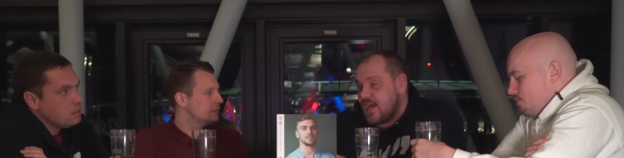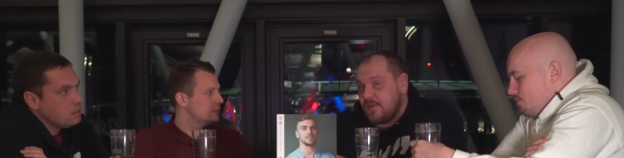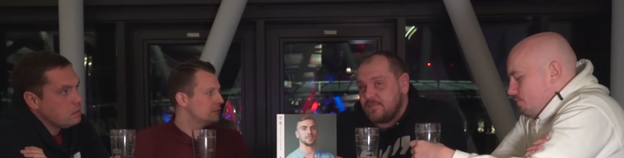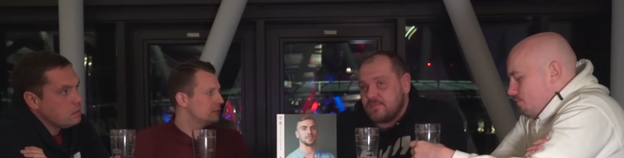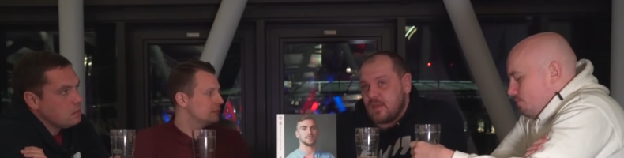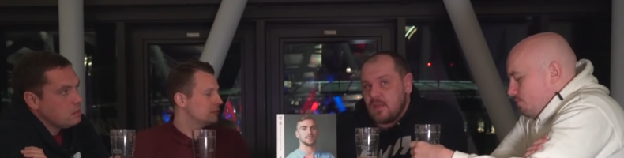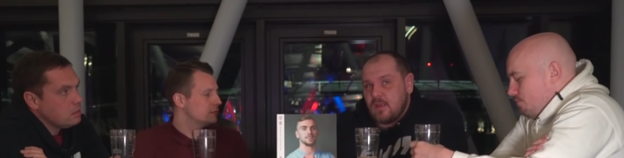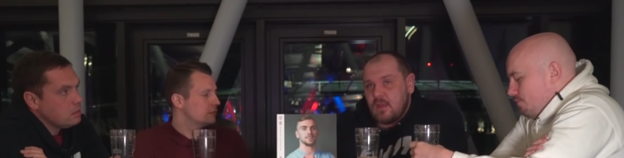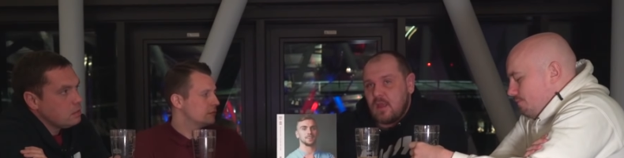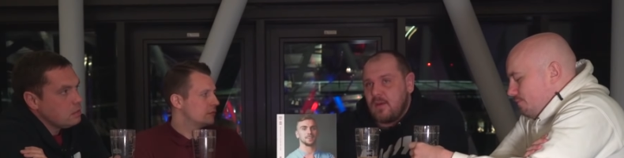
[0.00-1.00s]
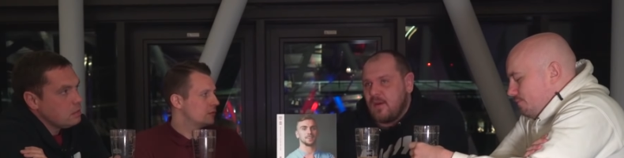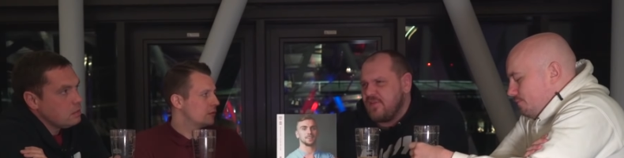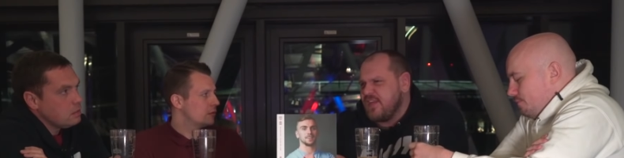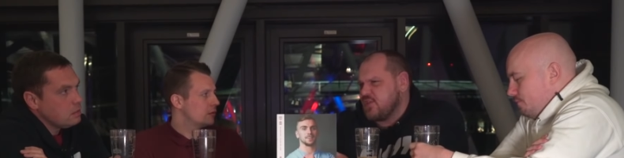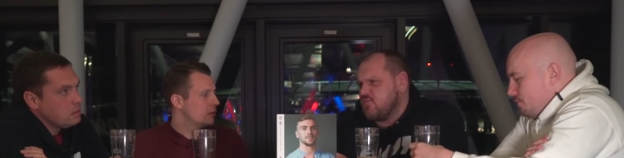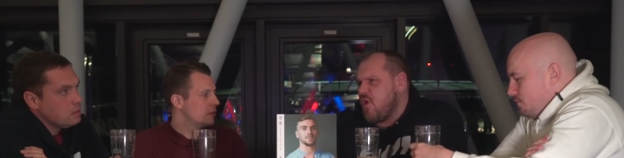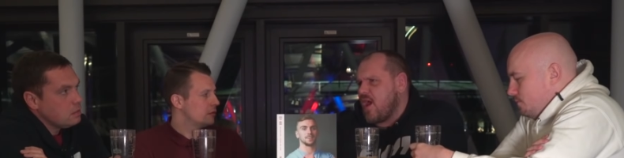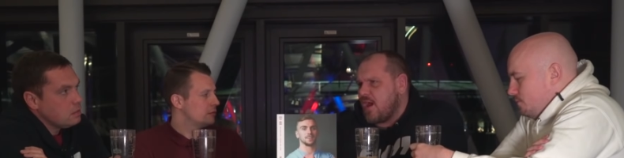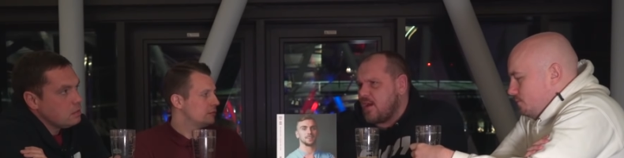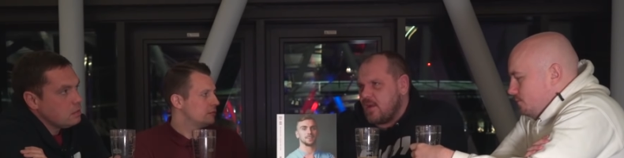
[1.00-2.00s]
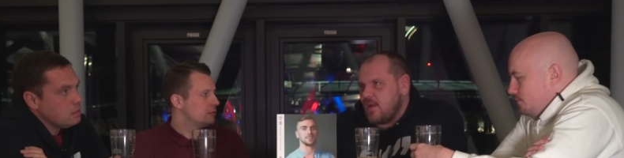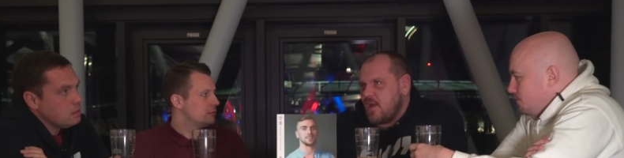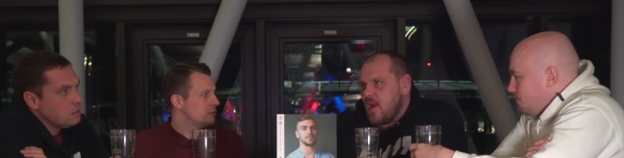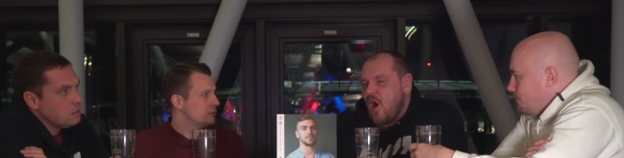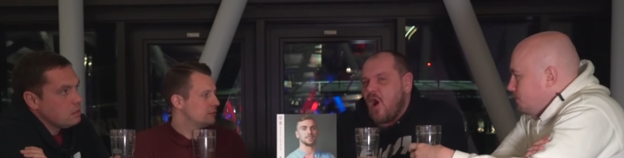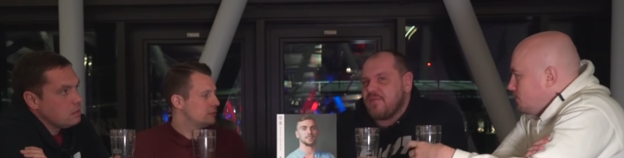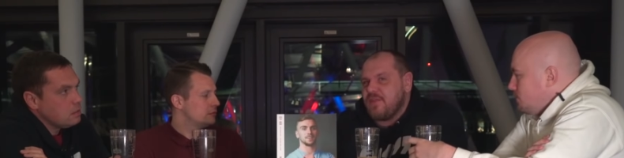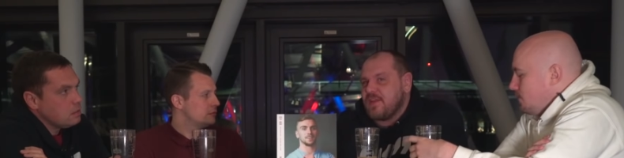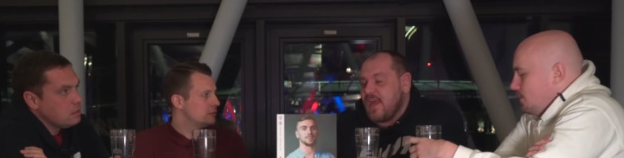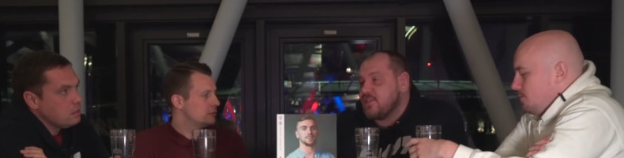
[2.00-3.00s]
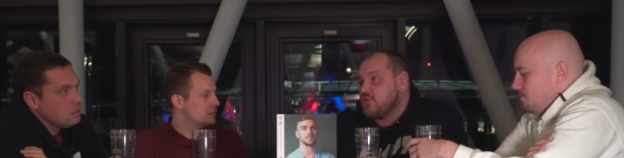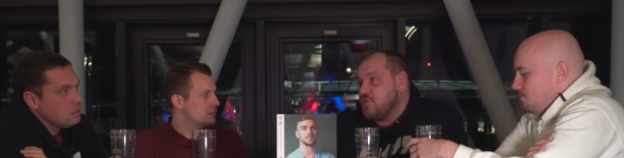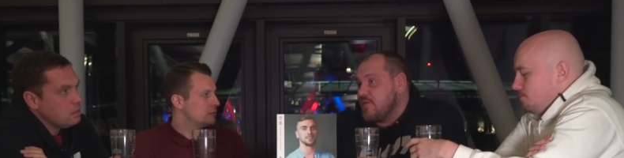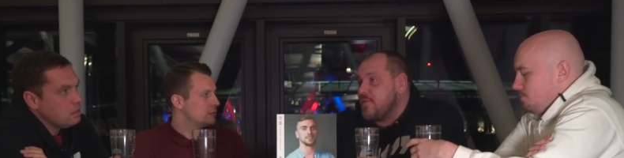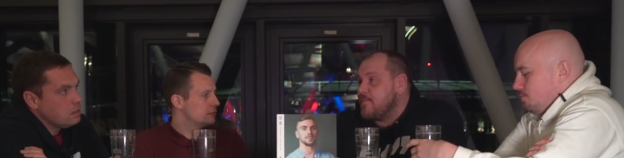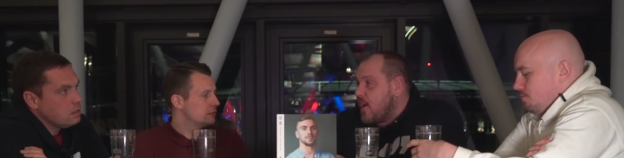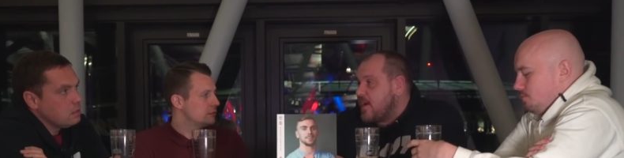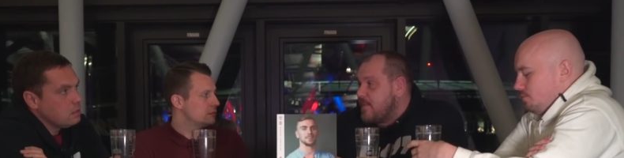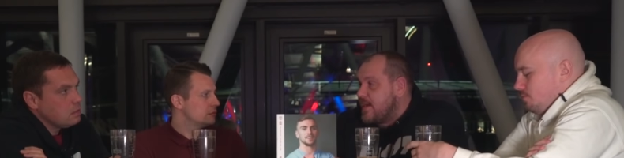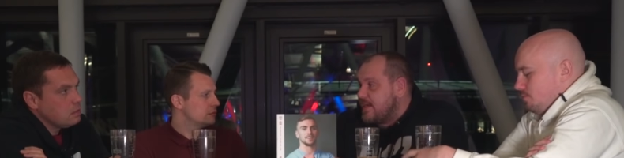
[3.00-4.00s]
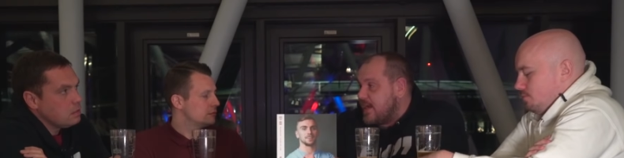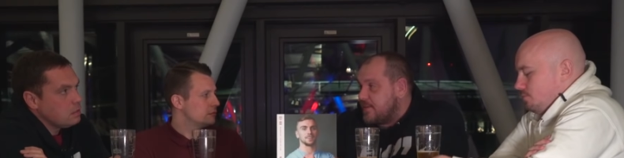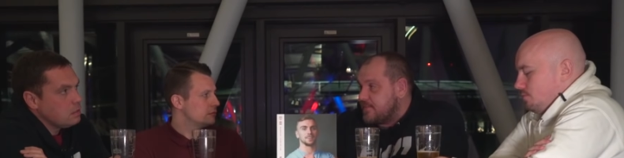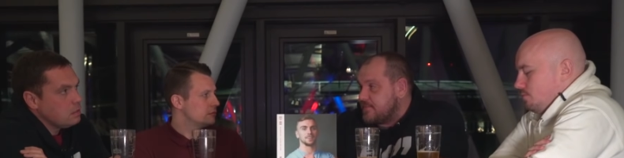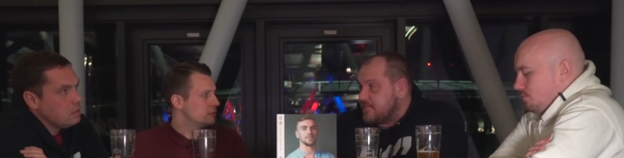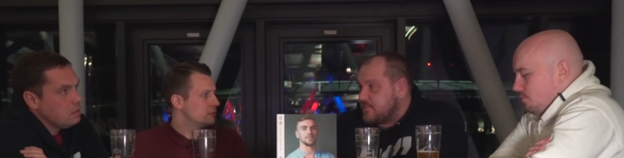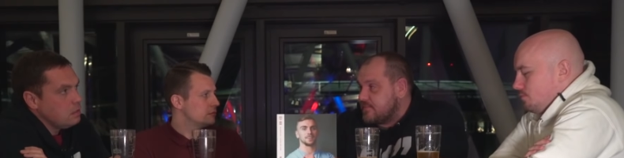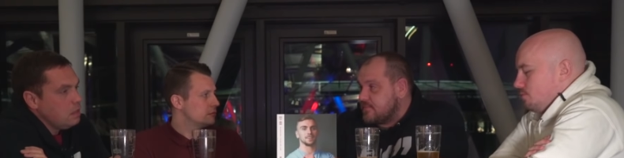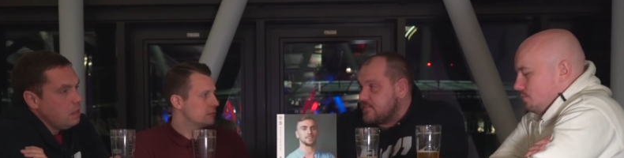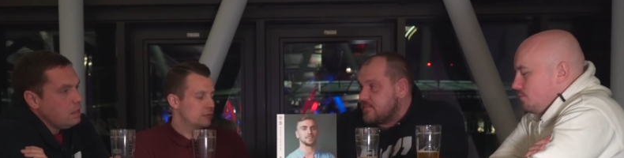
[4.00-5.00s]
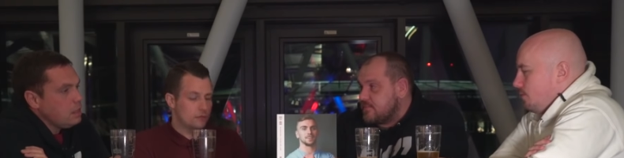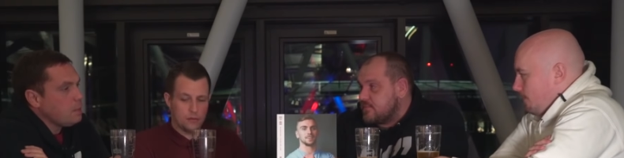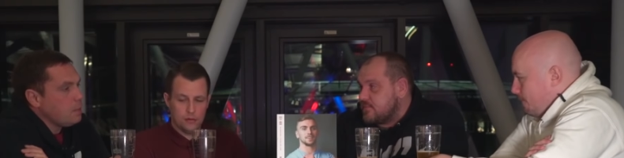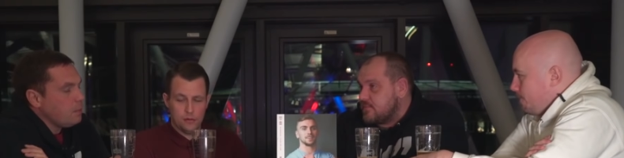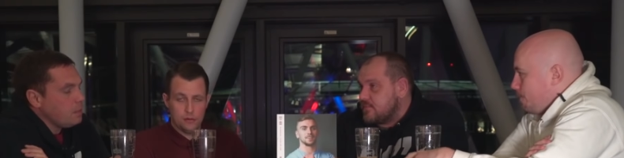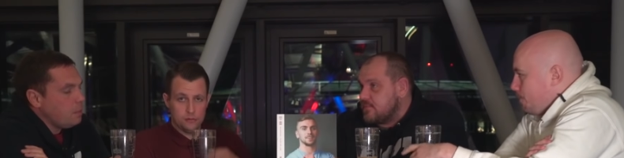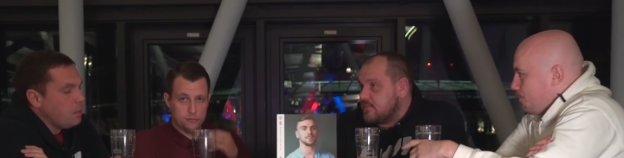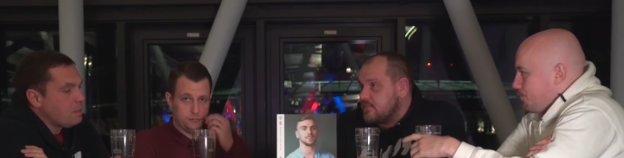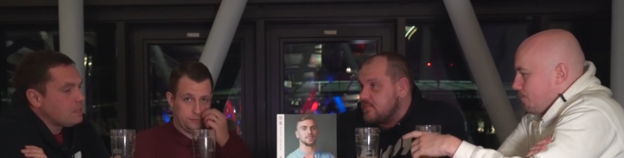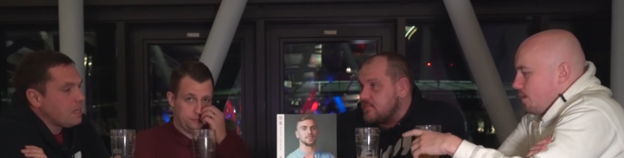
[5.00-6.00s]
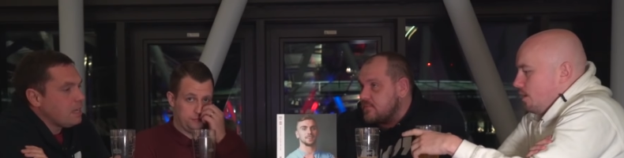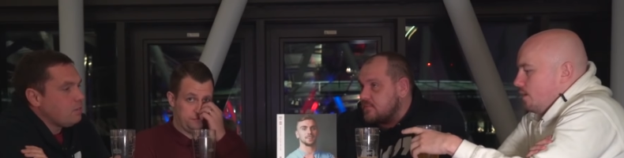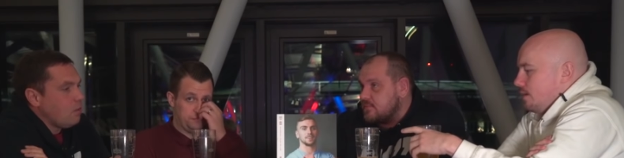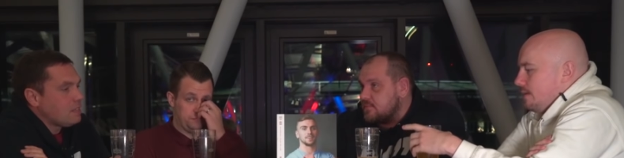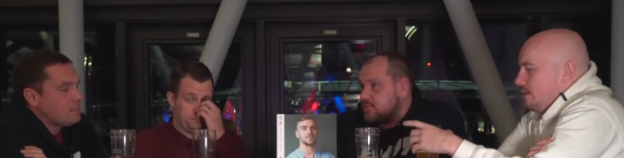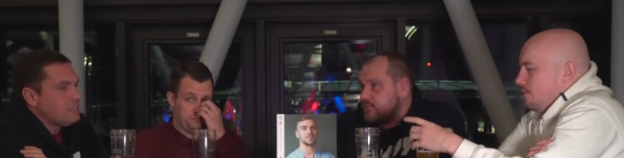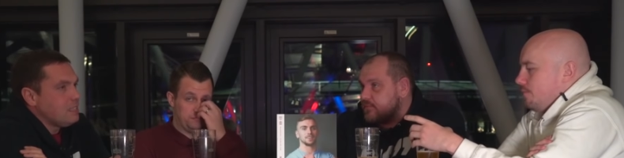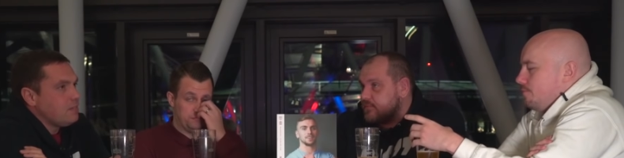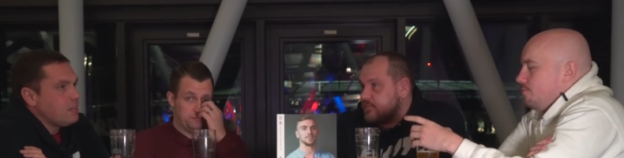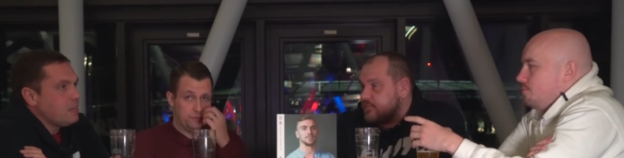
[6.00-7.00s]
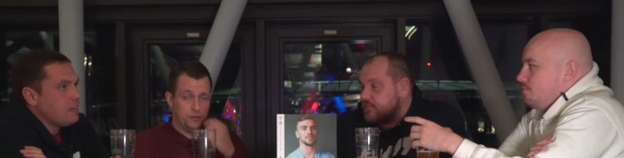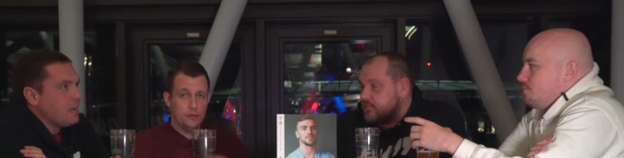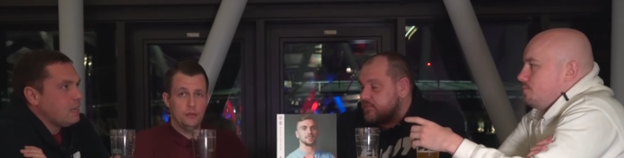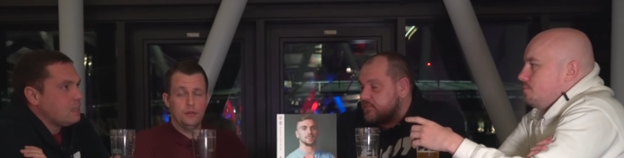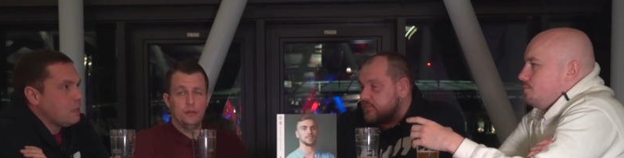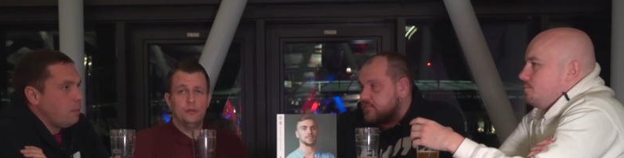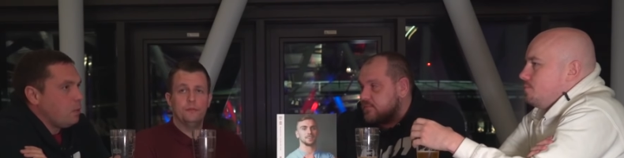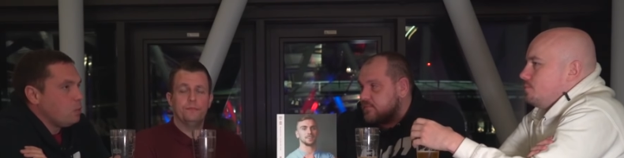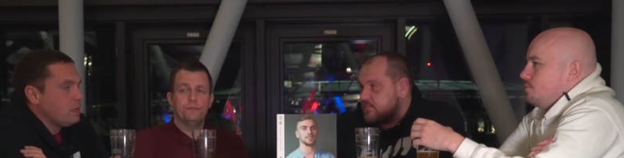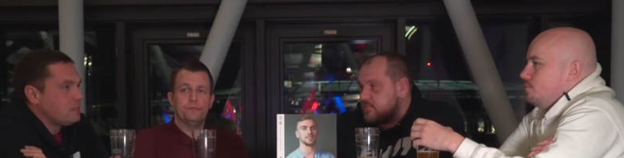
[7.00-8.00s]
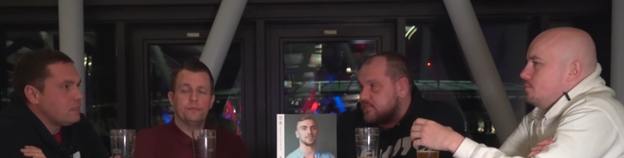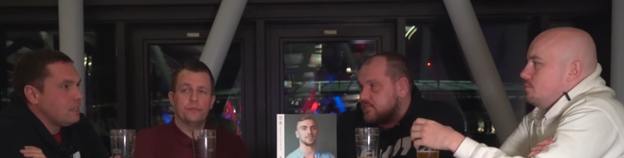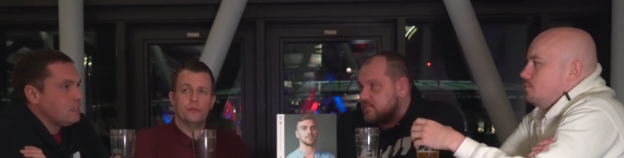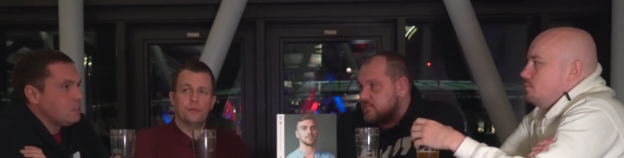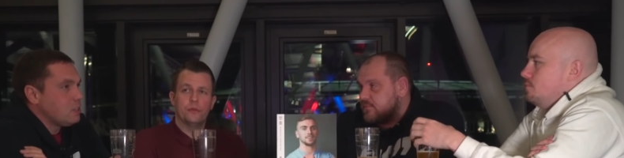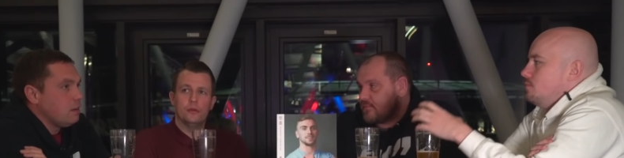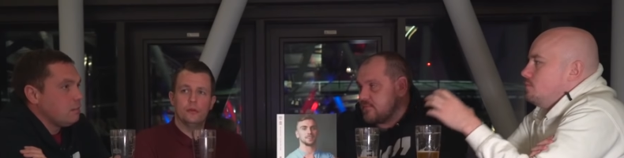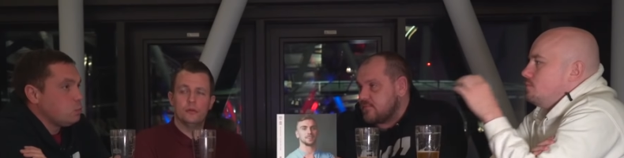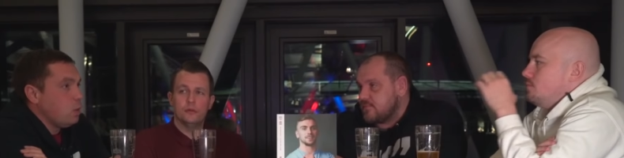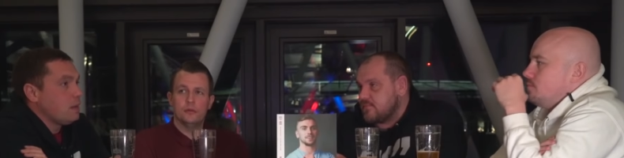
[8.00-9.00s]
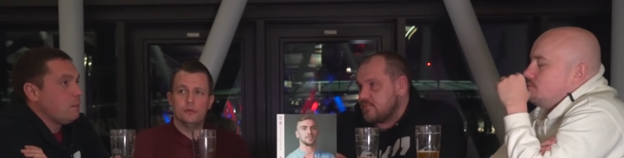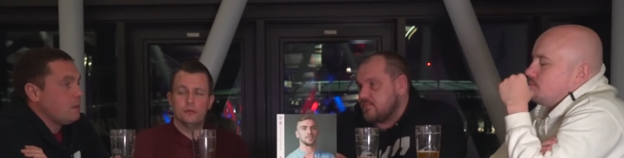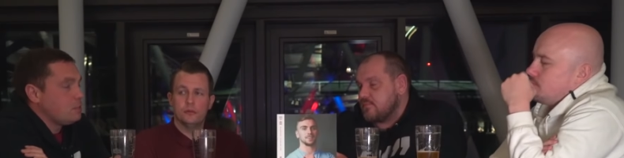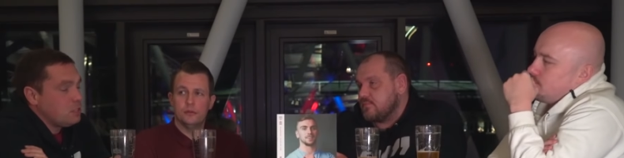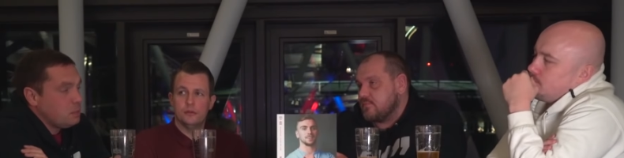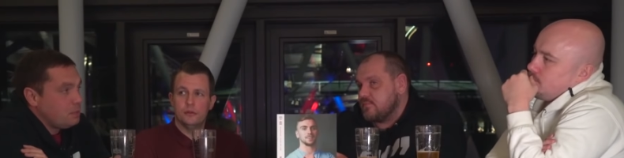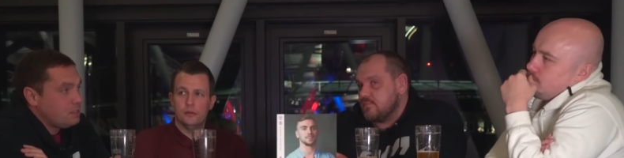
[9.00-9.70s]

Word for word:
Speaker 1: uh, I think it's a writer. I think that's driven by the media.
Speaker 2: Yeah, but the problem is Declan Rice is never going to get the plaudits that he deserves. One, because of the